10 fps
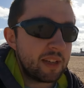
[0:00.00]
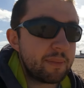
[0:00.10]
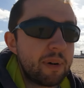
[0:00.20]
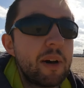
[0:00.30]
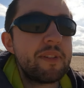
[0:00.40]

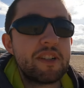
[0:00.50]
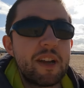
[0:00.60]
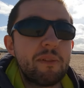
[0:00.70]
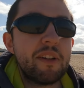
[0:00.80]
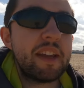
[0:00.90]
the pirate
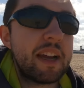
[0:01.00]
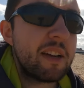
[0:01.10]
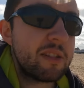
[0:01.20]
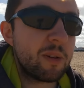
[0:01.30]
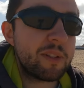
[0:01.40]
ship one that
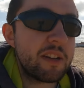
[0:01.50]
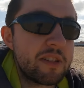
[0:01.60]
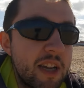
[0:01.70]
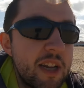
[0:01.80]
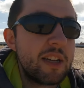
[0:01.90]
sort of
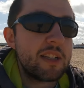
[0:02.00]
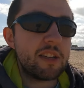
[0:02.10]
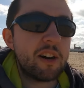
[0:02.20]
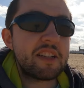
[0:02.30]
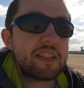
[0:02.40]
goes
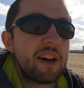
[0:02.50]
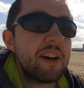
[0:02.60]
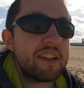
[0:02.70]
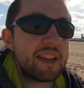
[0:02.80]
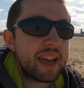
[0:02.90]
side to
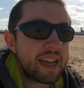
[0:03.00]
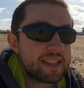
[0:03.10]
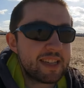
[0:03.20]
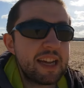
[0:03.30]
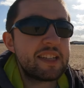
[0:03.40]
side and
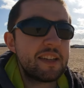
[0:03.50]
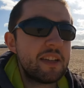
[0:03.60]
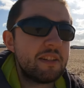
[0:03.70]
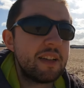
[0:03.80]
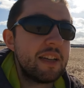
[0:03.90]
that, so that's a
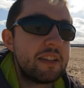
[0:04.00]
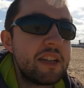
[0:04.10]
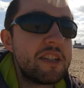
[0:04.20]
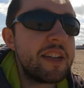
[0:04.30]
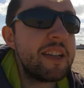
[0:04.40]
new
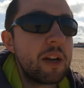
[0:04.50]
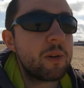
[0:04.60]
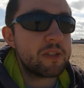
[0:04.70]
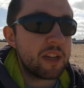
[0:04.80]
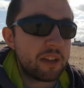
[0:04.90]
addition. They
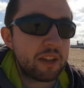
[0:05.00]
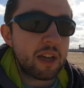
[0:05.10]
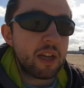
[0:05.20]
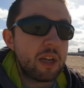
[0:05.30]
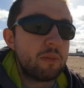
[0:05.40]
also
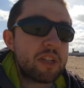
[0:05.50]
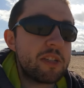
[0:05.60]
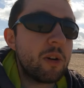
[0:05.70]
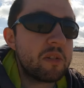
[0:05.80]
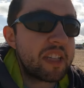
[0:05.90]

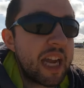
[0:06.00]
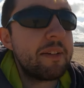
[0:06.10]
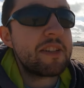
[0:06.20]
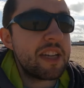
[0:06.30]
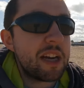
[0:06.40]
restored the
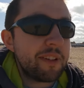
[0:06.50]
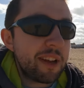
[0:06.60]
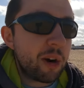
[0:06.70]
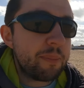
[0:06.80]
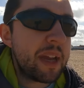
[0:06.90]
carousel a
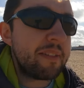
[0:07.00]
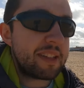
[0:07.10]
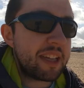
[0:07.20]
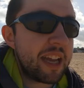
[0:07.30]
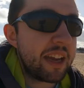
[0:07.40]
little bit
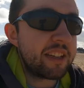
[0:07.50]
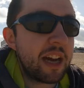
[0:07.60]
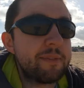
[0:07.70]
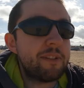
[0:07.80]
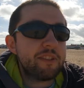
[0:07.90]
with the
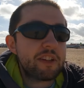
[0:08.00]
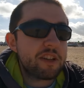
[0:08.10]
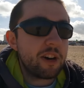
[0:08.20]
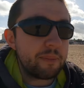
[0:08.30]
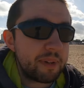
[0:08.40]
cover on the
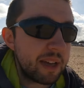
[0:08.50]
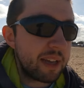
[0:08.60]
top,